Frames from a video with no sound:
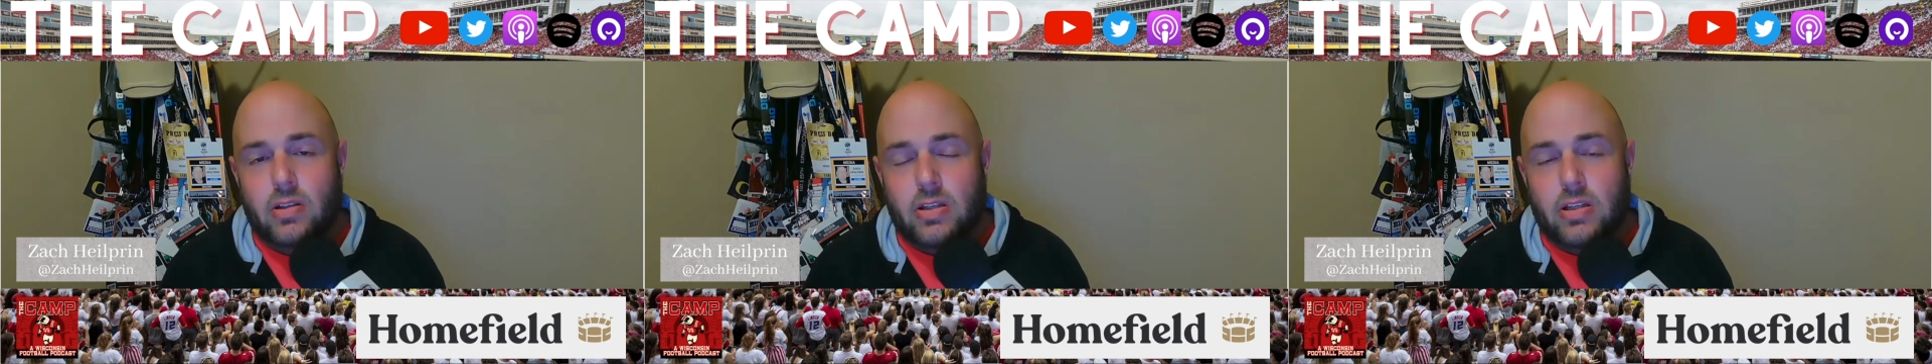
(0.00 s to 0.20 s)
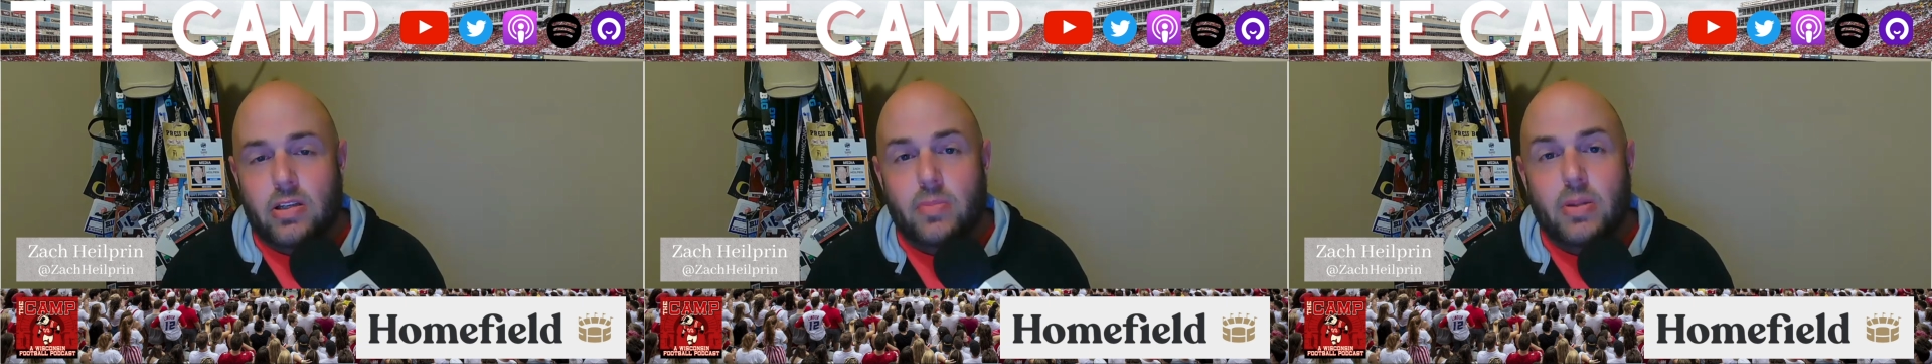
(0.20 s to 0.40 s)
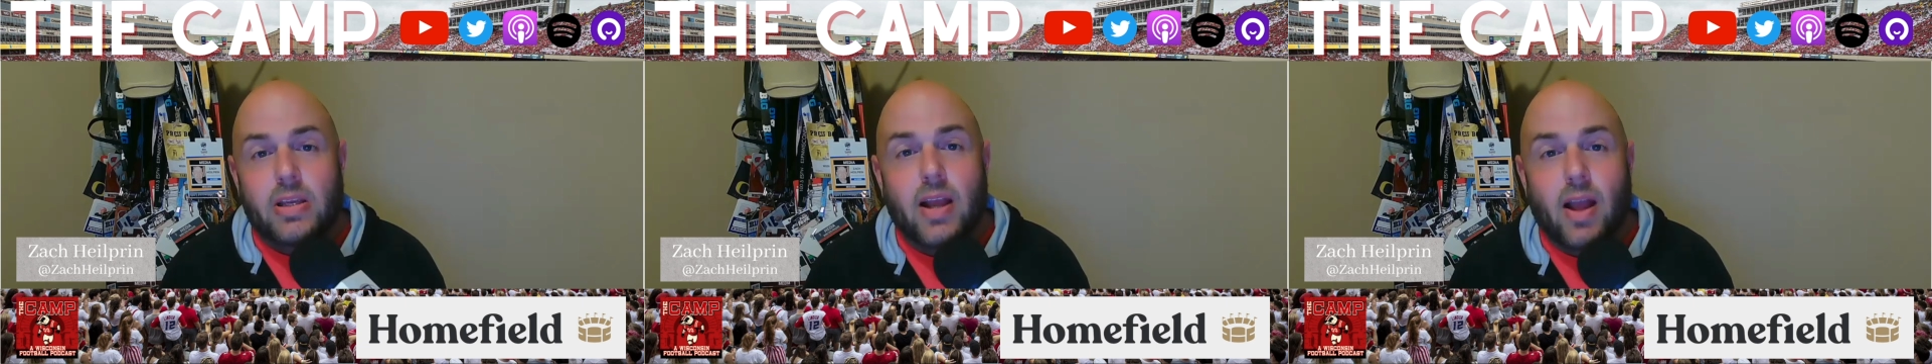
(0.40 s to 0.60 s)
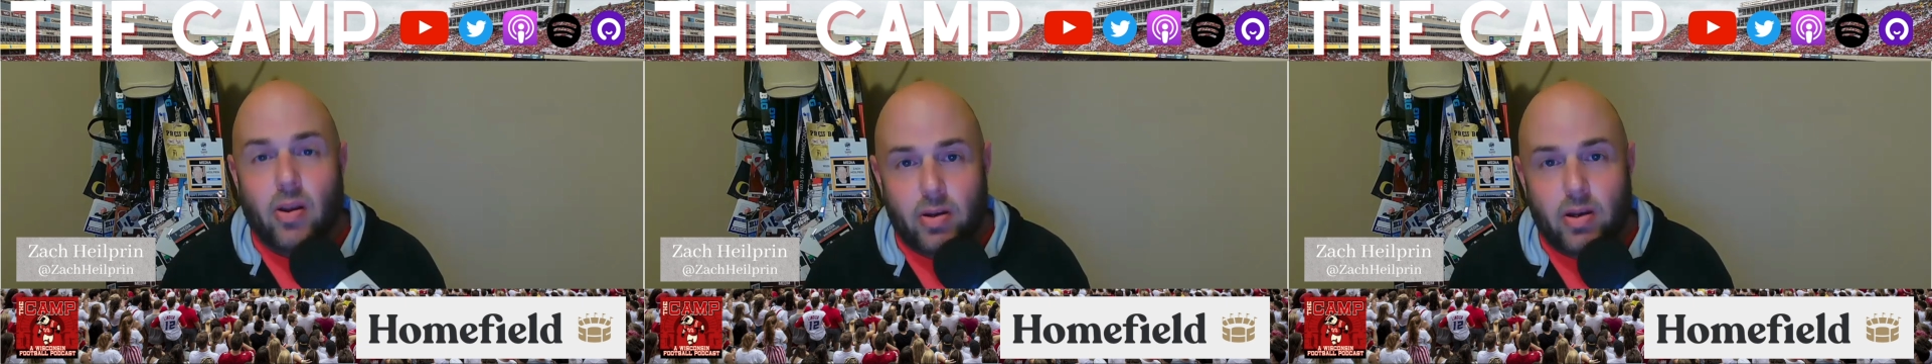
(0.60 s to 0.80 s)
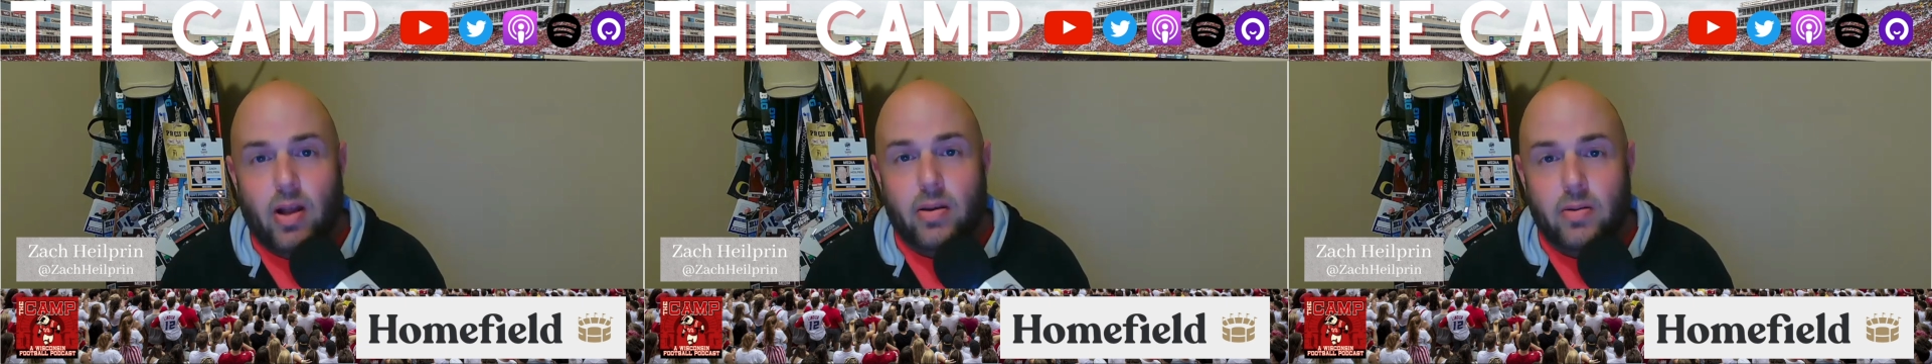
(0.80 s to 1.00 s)
need to be
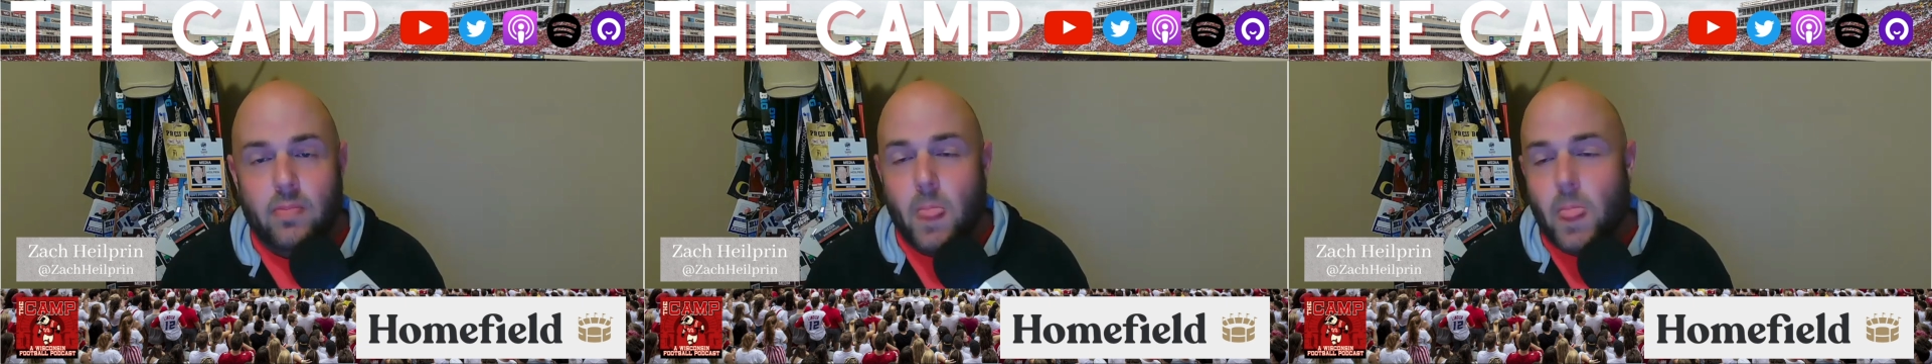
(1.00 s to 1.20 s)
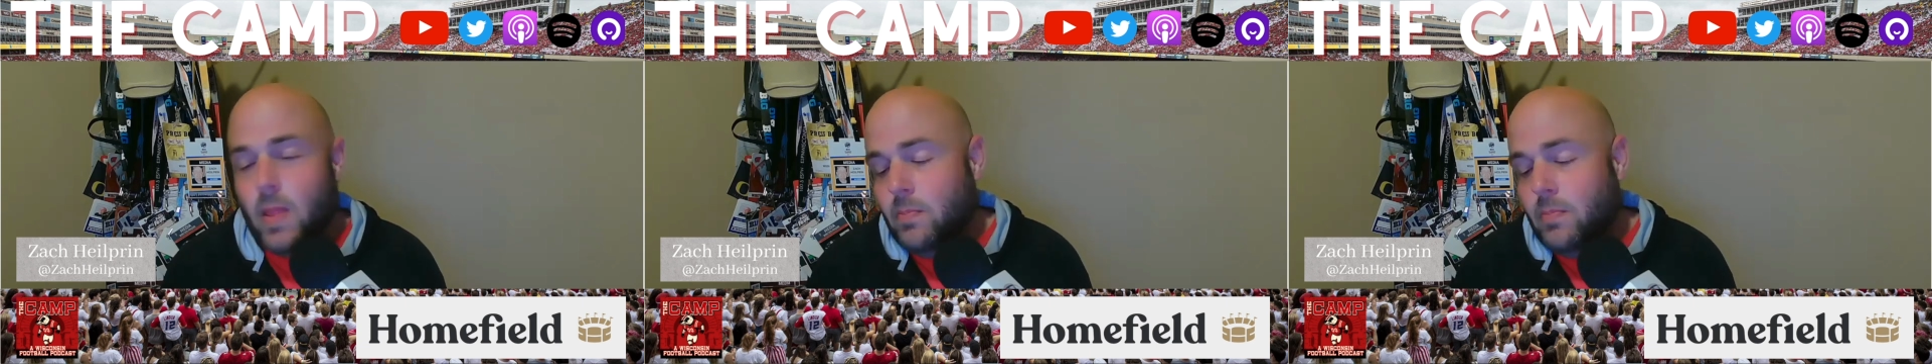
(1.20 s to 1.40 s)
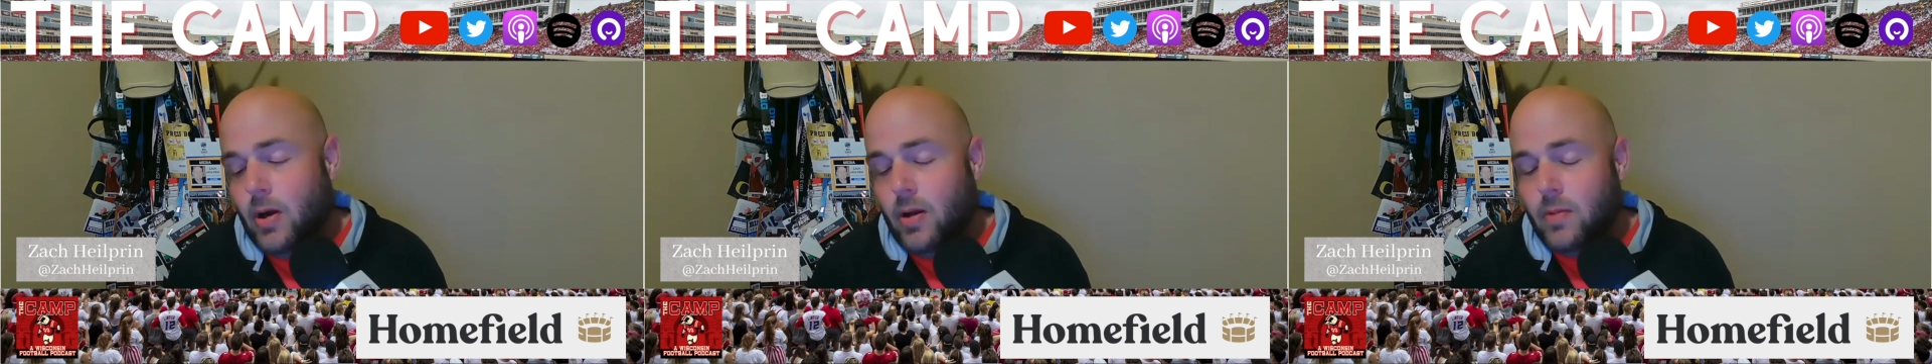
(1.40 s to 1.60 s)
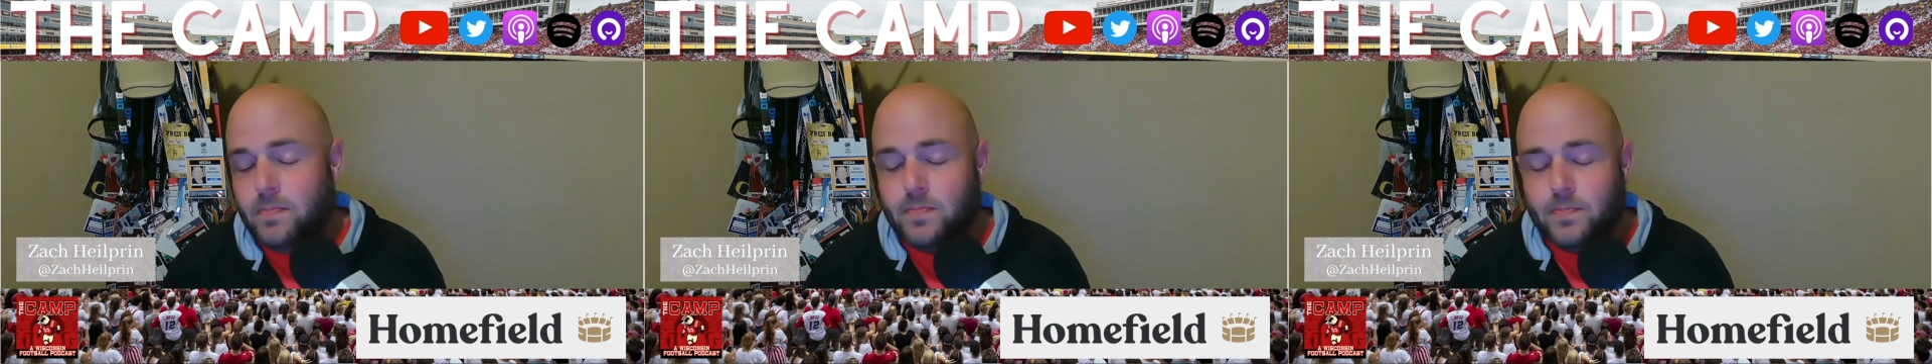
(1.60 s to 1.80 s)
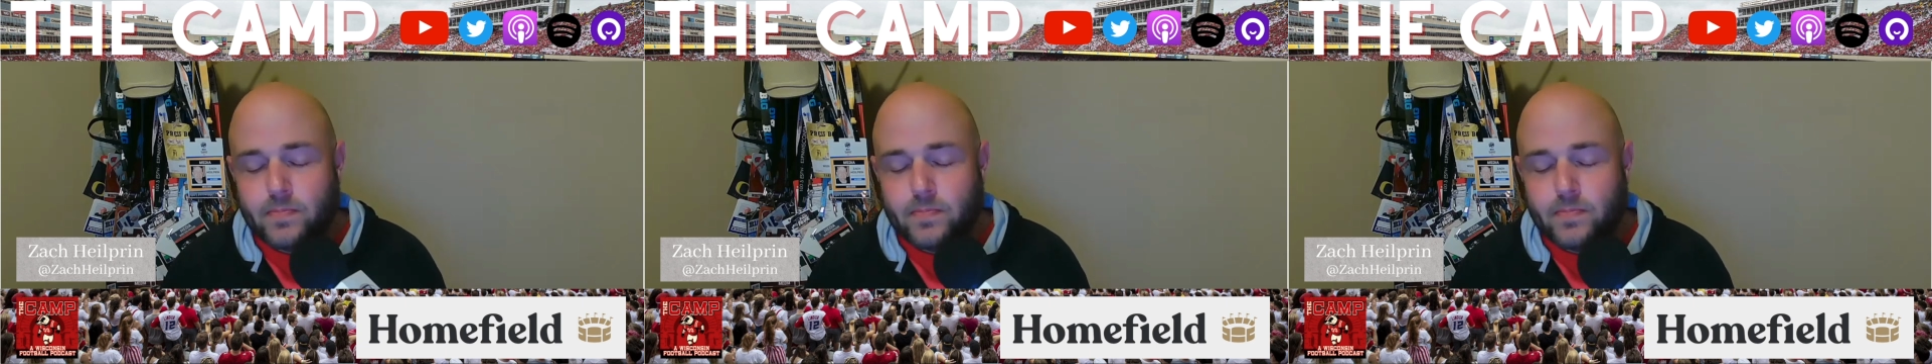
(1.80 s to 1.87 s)
counted on. But